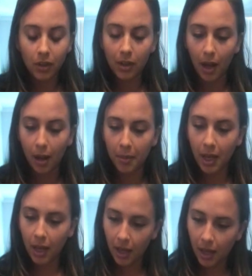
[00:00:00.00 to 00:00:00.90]

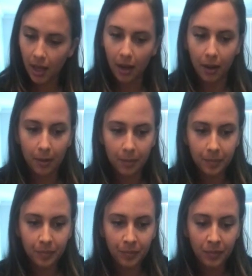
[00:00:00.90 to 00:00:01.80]
coming in.
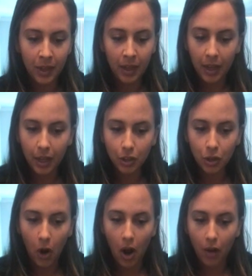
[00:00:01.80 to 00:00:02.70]
Here's
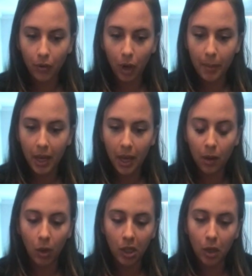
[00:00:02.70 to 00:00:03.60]
your offer coming in.
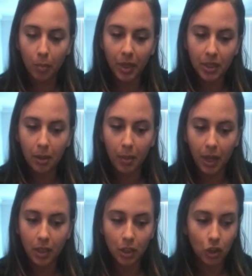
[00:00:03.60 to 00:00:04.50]
While you're busy
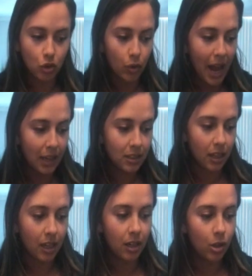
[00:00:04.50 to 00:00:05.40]
being
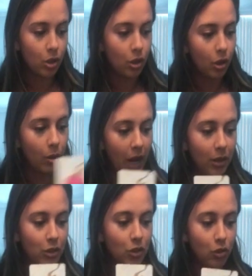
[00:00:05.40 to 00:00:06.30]
distracted, tune out
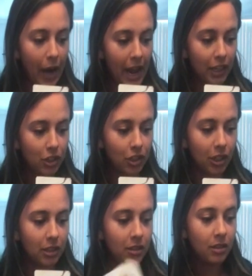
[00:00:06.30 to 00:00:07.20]

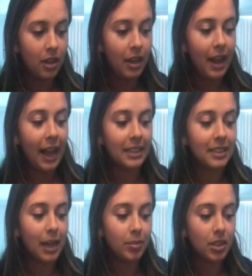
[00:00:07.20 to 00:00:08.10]
distractions,
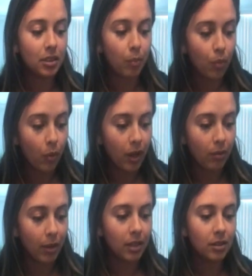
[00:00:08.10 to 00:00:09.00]
accept
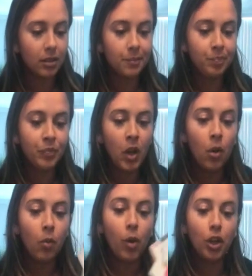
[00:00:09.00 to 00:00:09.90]
disappointments.
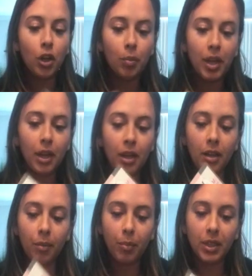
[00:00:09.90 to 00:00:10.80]
While you're
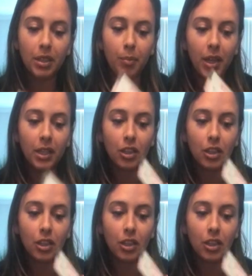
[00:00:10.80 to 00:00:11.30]
busy being